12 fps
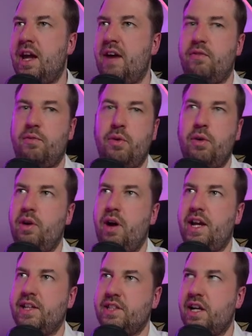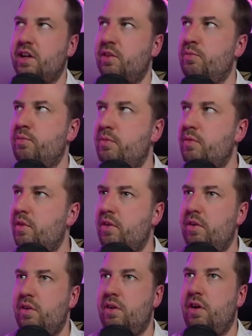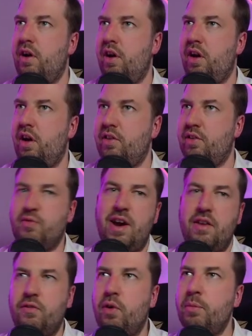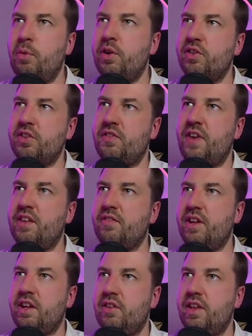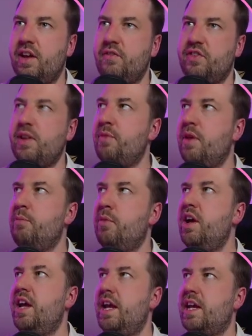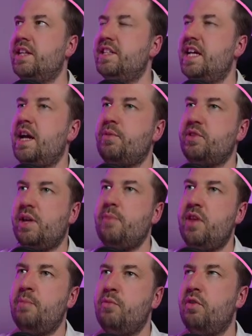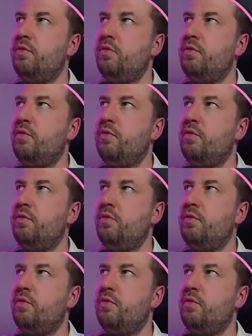what I guess like an array of void pointers effectively. You know, they have some number, it can take up some number of